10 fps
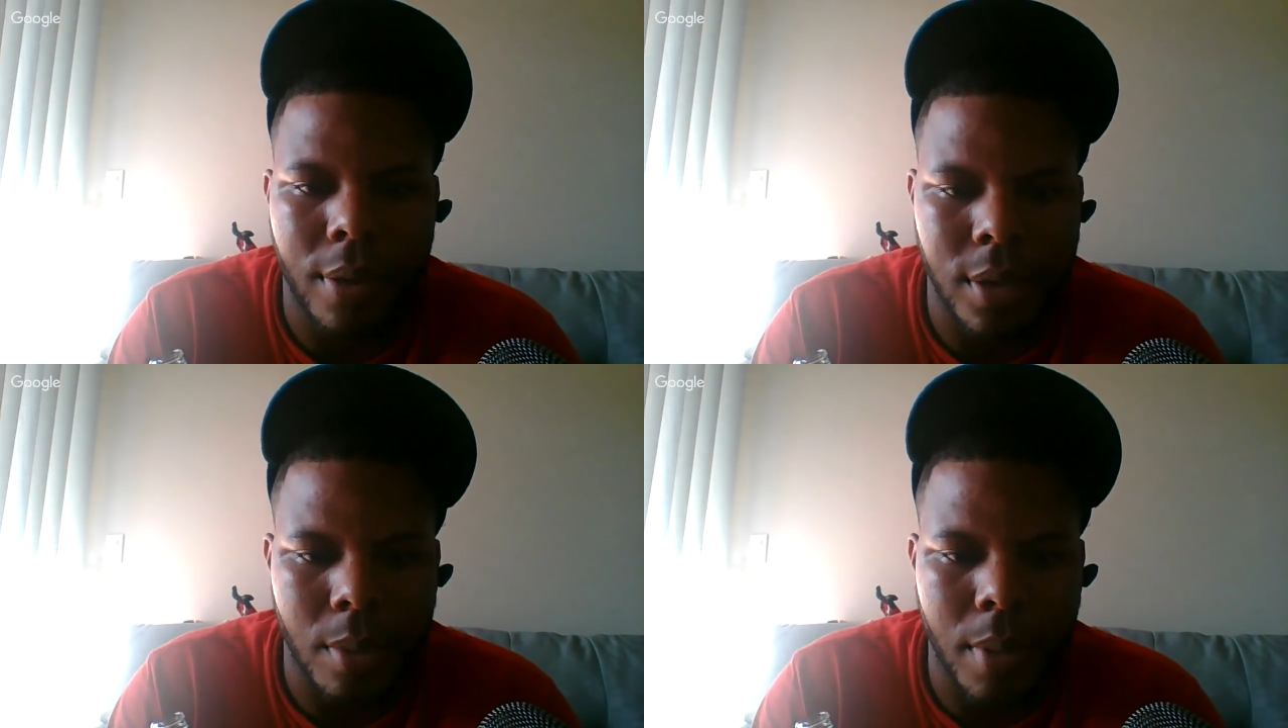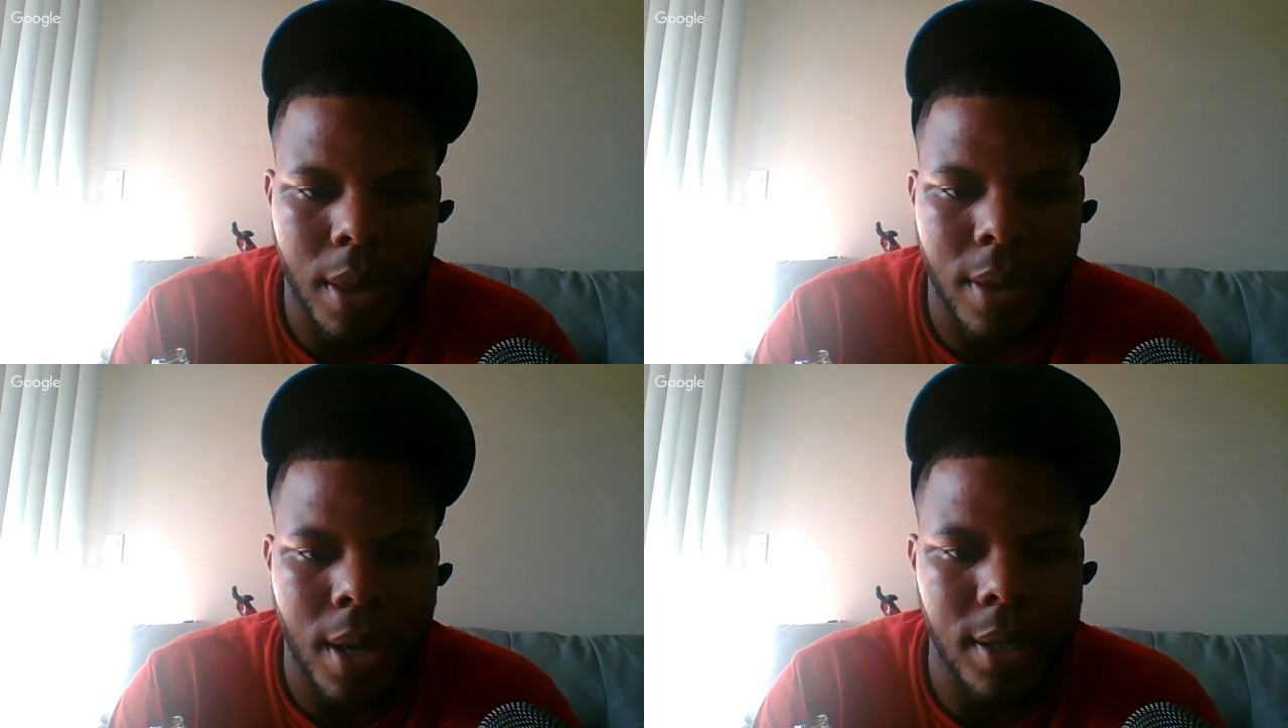Some of
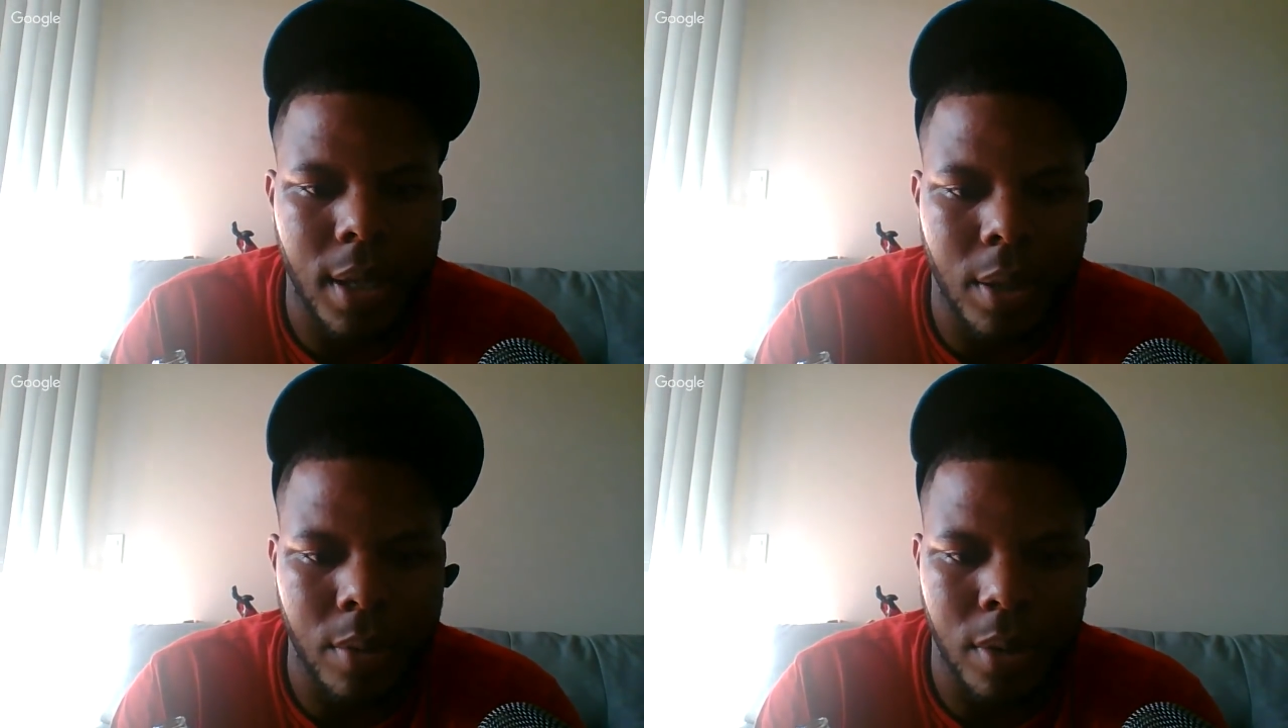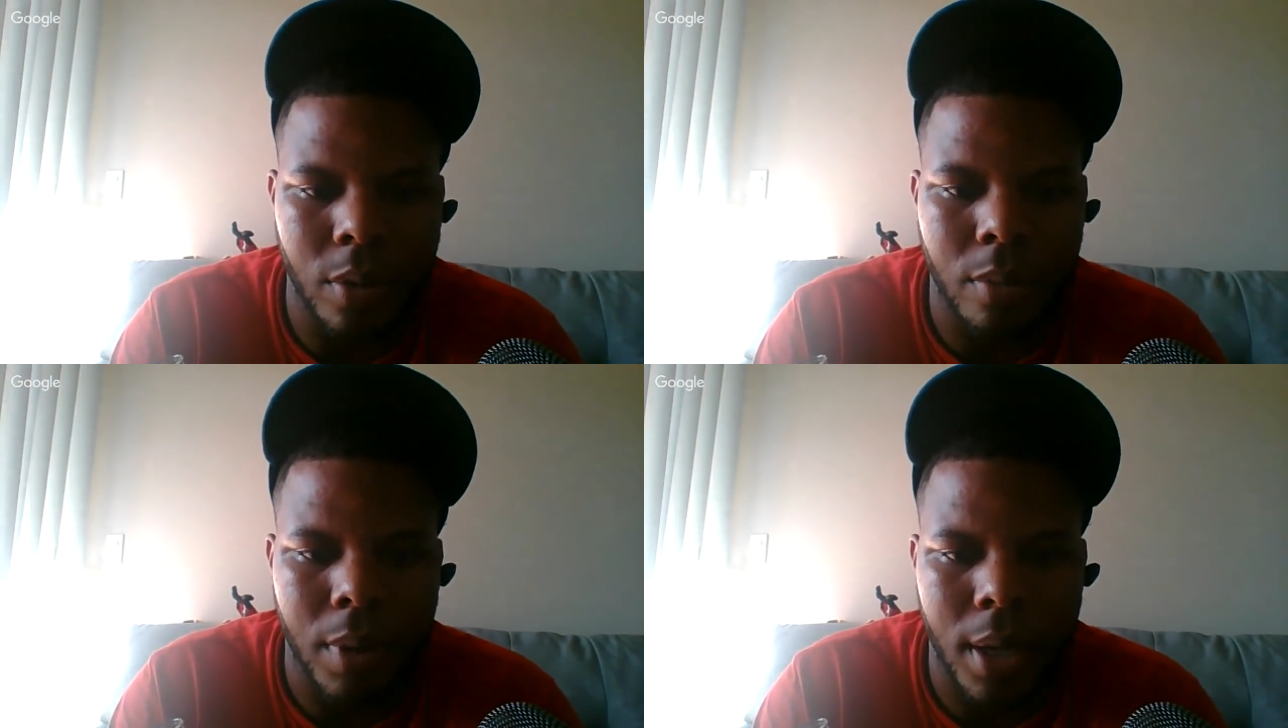the things that he was
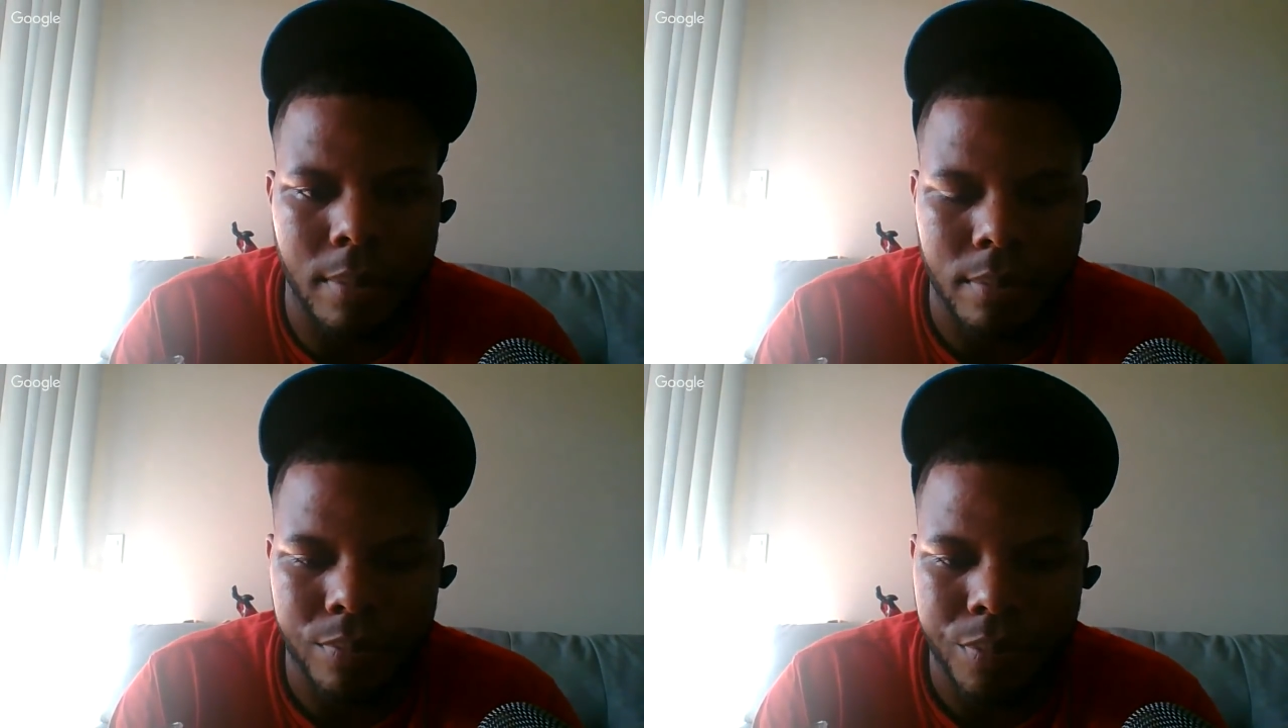doing, man.